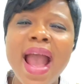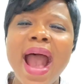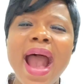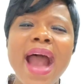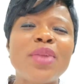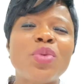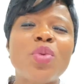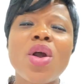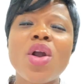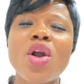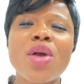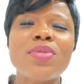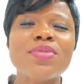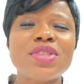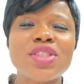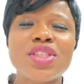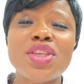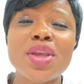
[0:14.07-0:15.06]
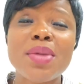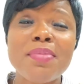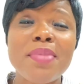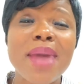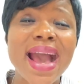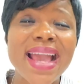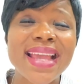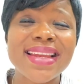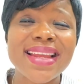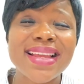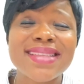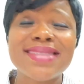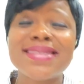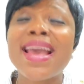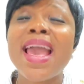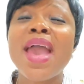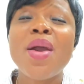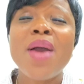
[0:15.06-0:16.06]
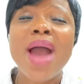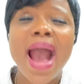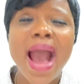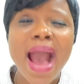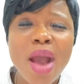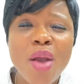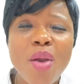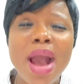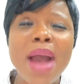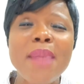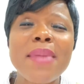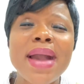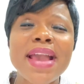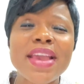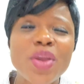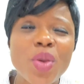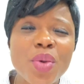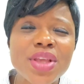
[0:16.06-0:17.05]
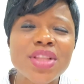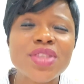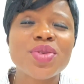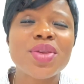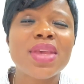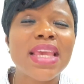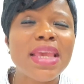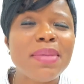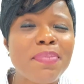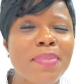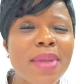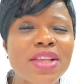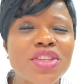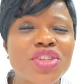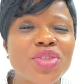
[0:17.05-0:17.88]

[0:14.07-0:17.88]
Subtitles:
And what comes to your mind is, how am I going to keep my